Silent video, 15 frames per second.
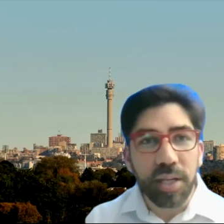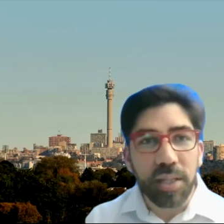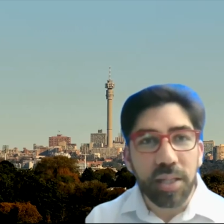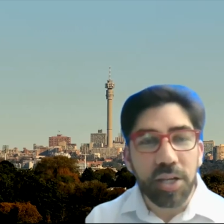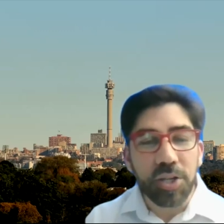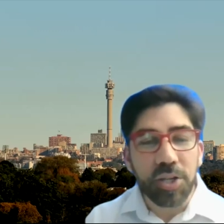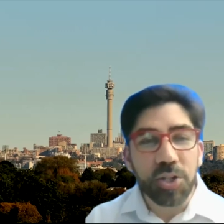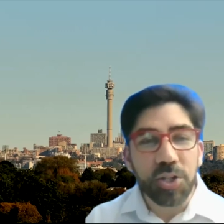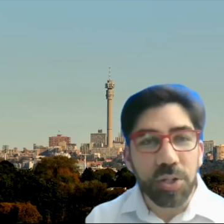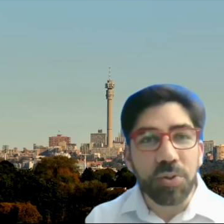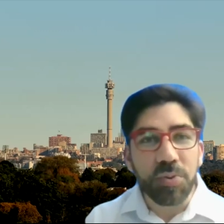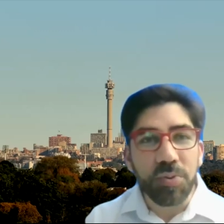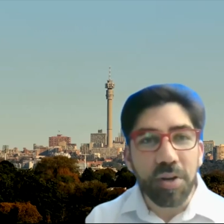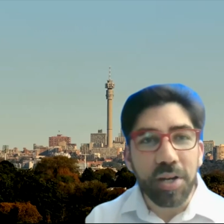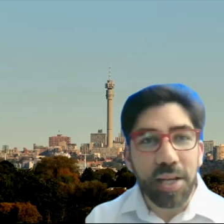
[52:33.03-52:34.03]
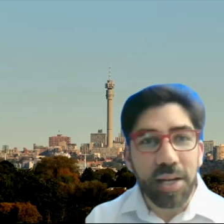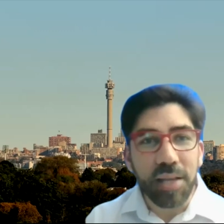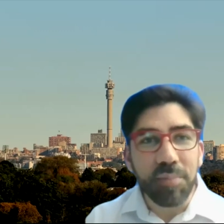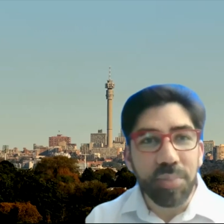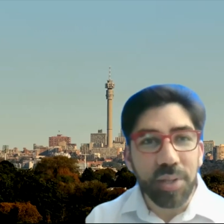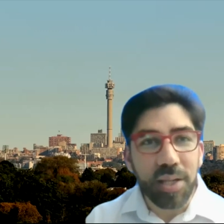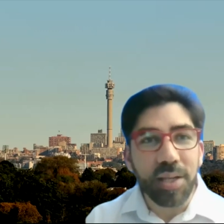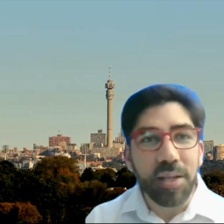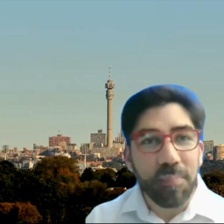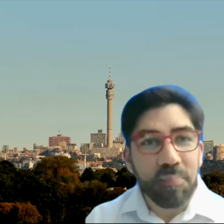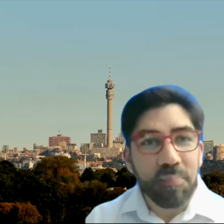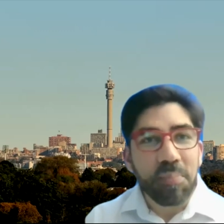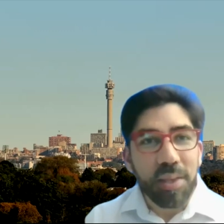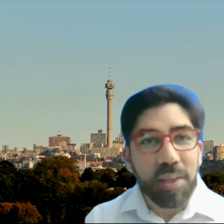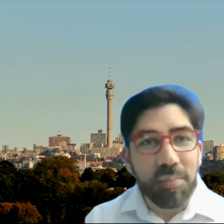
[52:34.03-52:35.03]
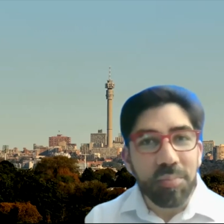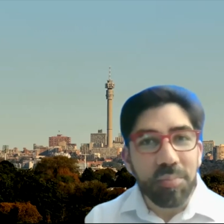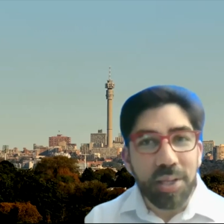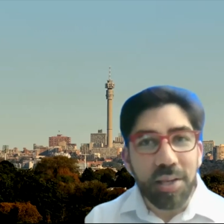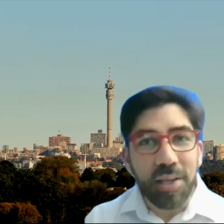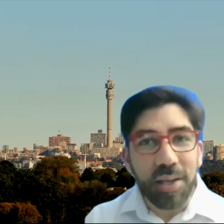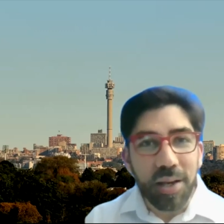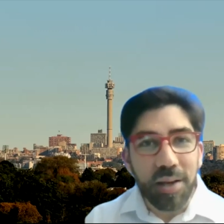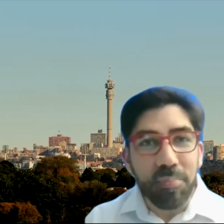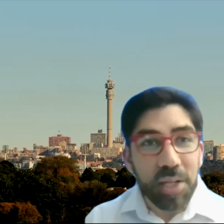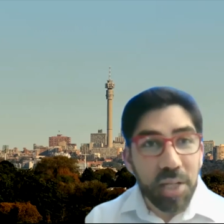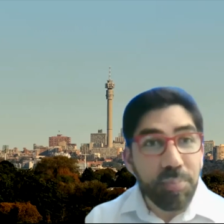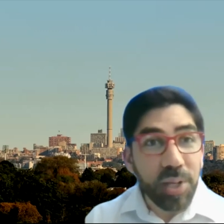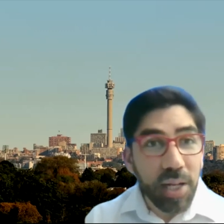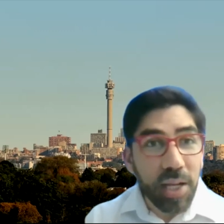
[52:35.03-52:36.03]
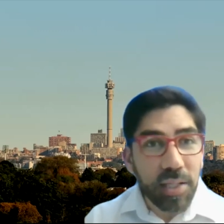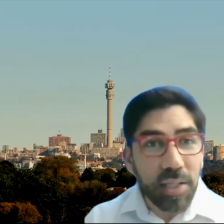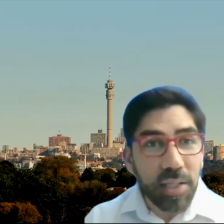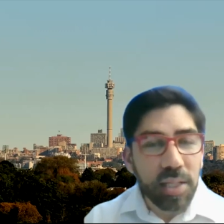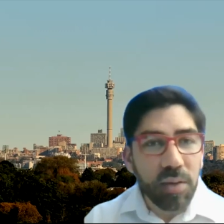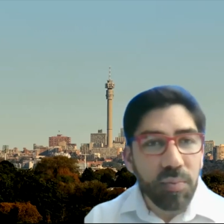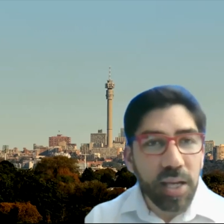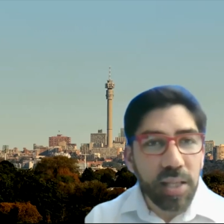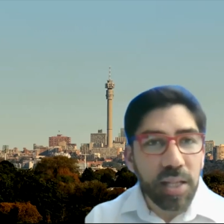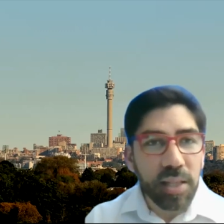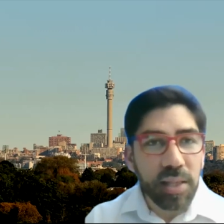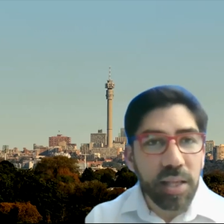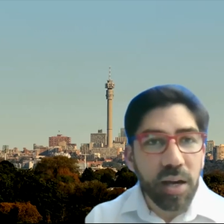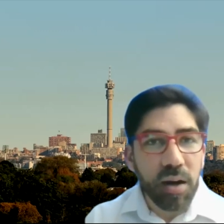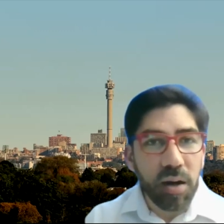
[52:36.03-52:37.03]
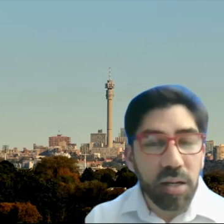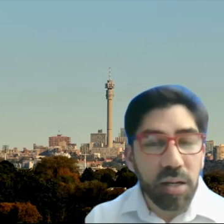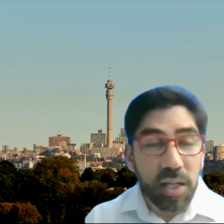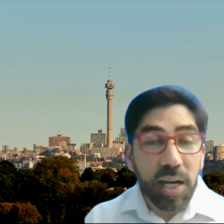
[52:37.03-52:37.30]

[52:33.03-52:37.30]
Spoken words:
and they shouldn't really be manipulated in the way that they are.